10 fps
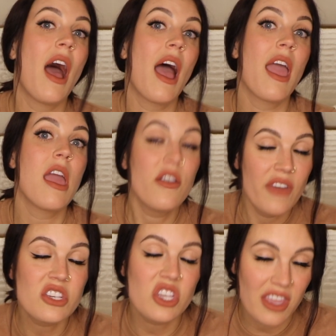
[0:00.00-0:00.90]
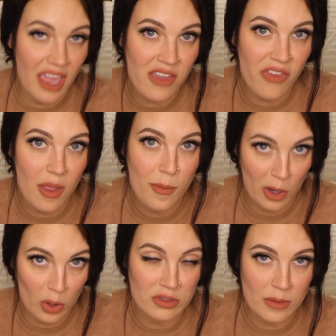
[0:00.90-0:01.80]
I eventually gave him an
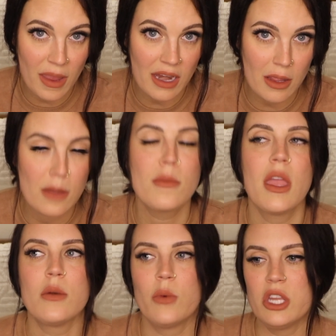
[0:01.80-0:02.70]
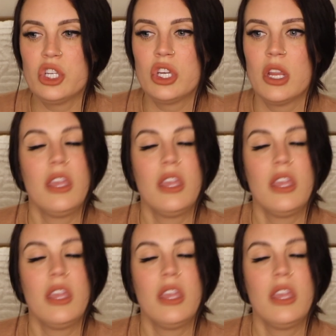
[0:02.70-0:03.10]
ultimatum in which